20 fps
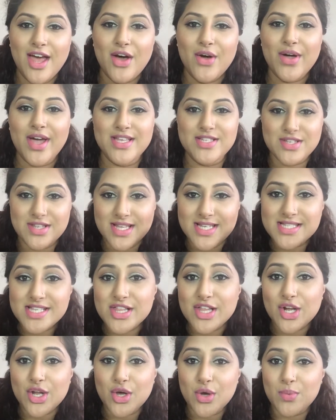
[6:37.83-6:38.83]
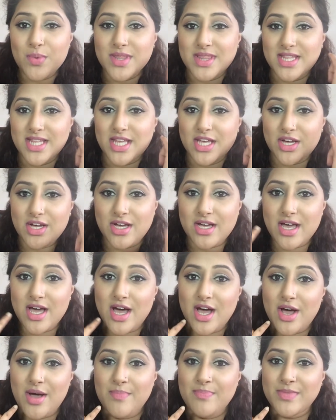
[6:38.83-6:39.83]
Okay, so these are the look with the
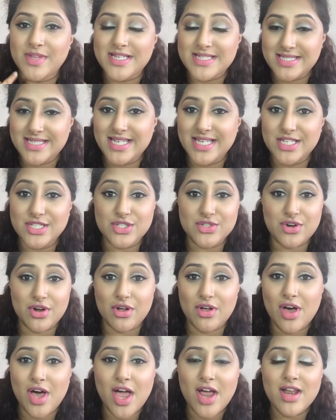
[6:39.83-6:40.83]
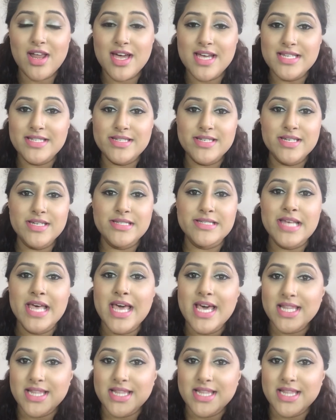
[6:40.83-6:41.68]
concealer stroke highlighters.